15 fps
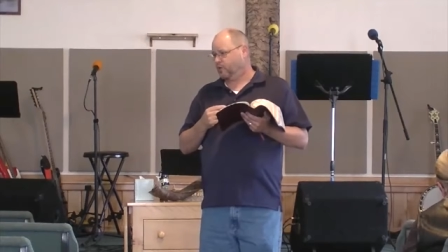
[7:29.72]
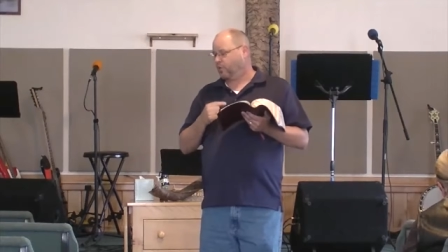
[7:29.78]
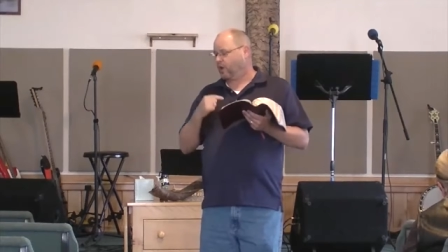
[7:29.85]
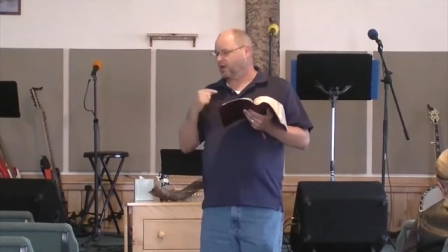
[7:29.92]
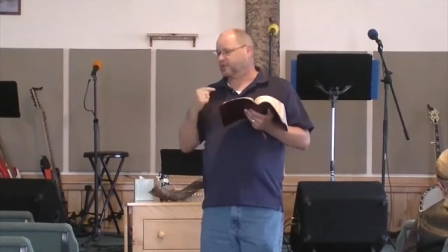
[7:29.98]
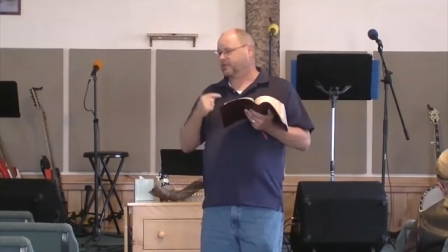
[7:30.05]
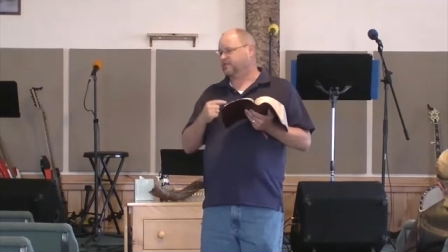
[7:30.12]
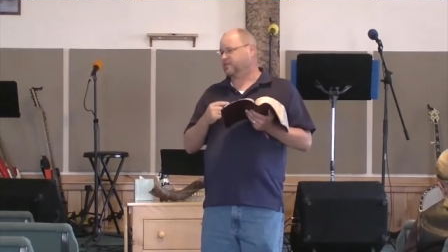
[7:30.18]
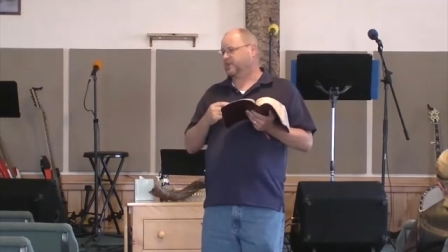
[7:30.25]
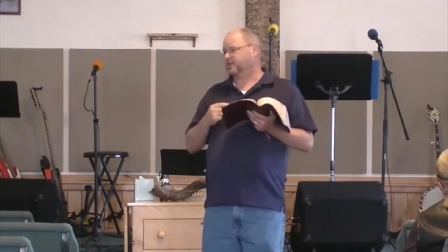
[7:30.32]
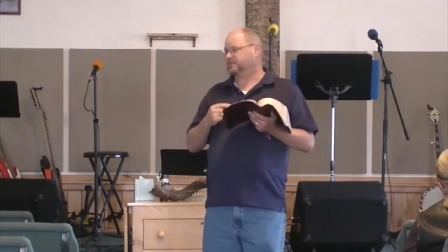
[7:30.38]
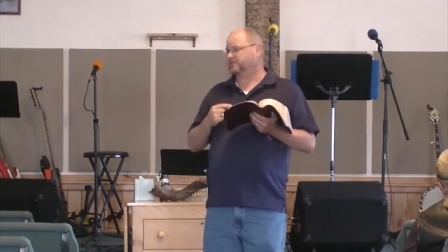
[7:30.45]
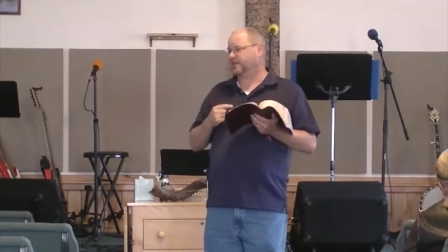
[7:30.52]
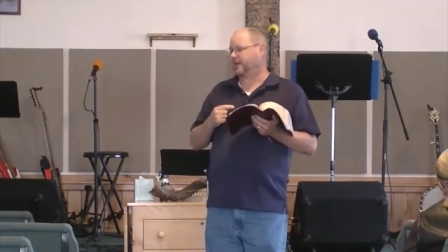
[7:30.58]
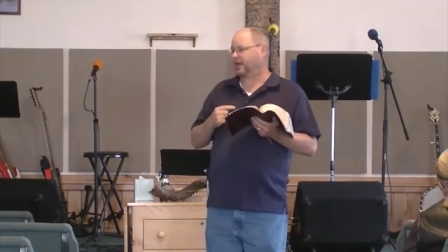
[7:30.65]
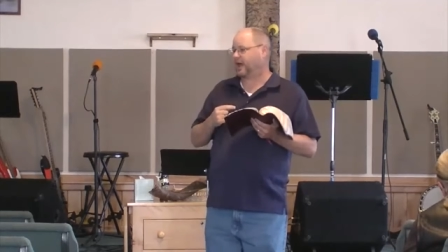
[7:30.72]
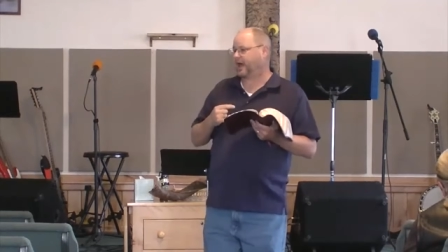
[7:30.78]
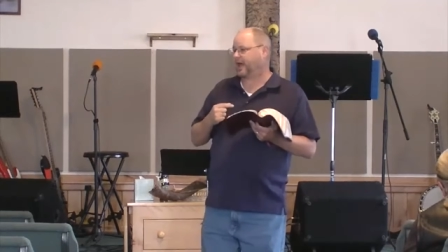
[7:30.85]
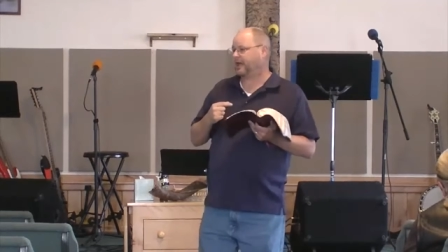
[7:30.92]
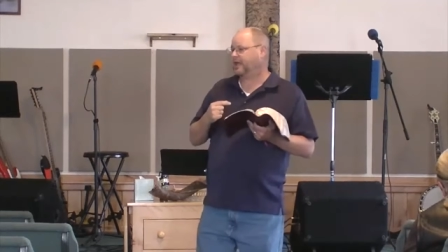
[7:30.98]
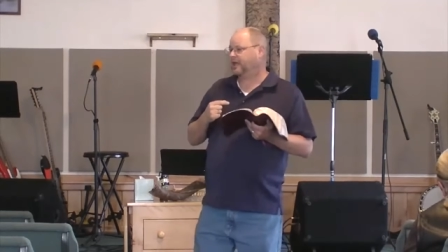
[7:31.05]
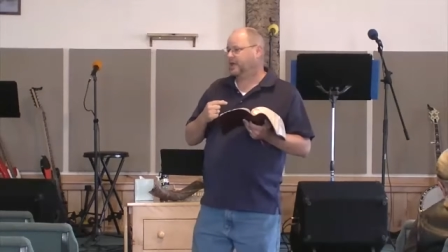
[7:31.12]
One of the things that
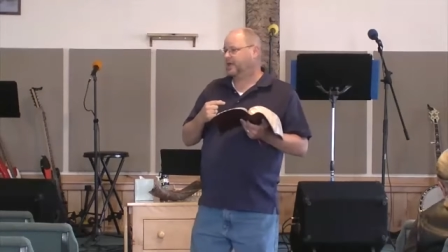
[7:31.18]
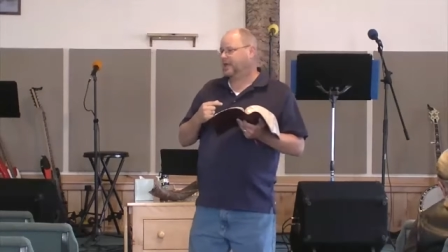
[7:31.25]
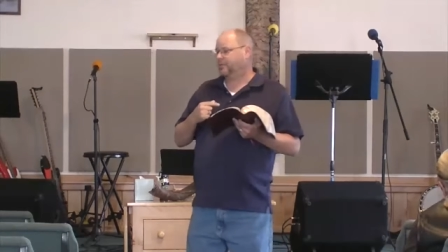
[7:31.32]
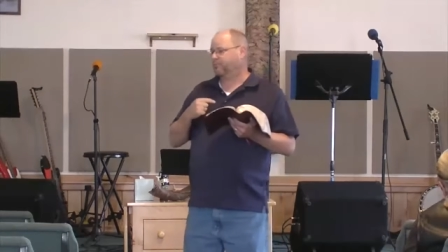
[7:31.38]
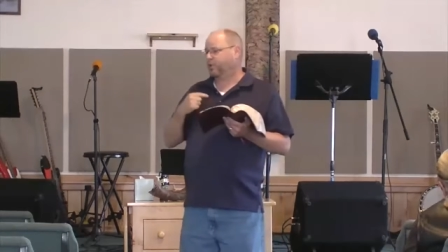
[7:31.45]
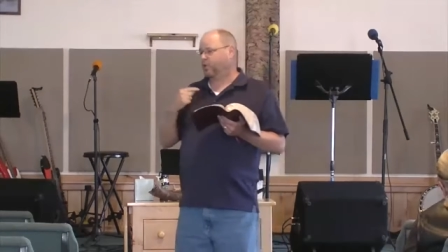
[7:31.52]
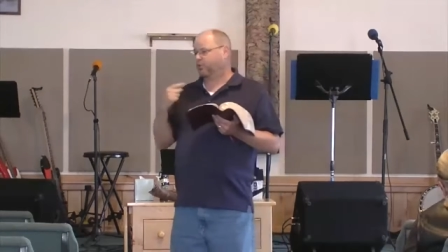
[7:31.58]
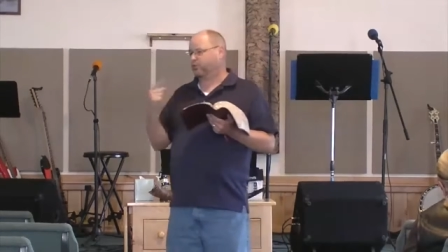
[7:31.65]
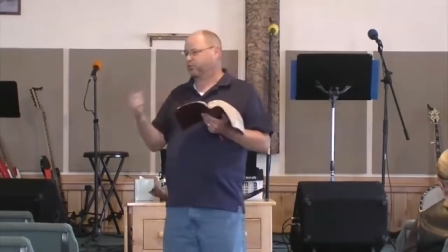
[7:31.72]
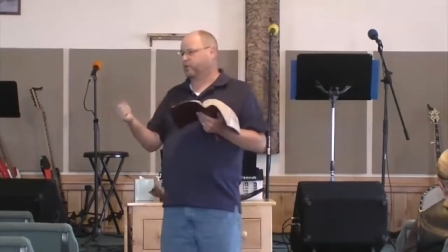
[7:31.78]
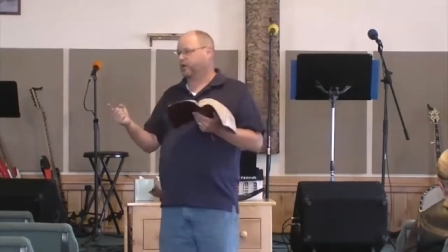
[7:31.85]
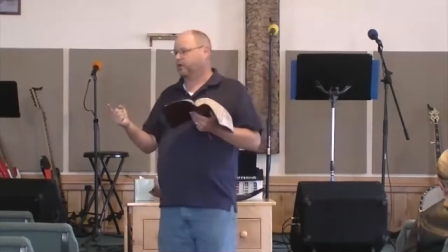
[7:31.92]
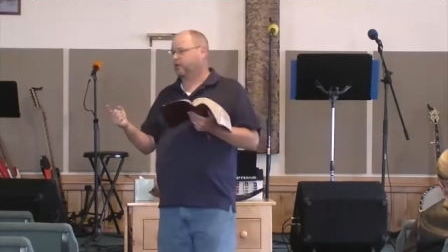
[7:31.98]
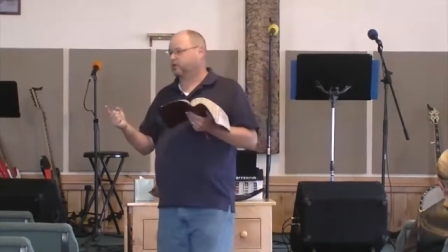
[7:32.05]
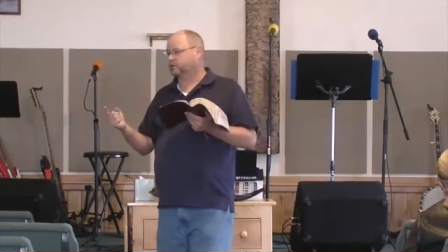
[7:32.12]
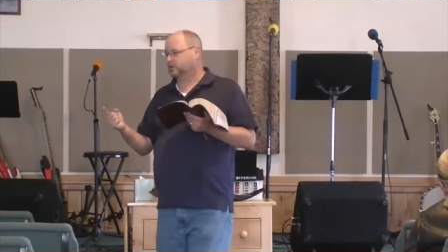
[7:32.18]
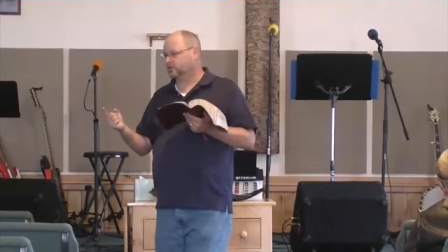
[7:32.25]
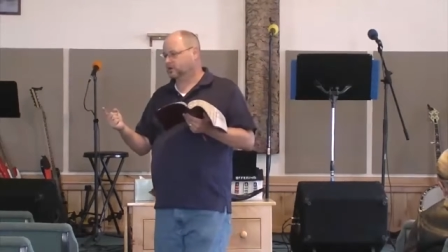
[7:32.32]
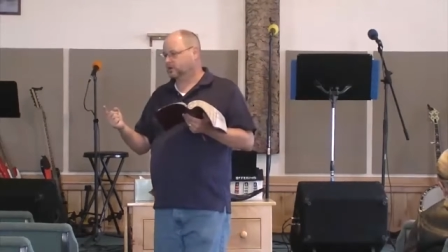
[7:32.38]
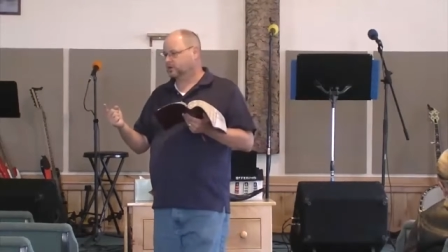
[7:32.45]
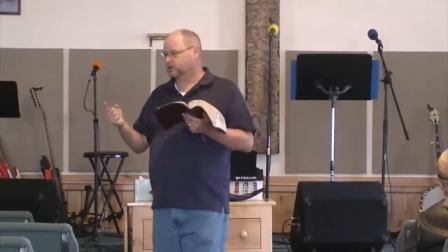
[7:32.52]
I am both thrilled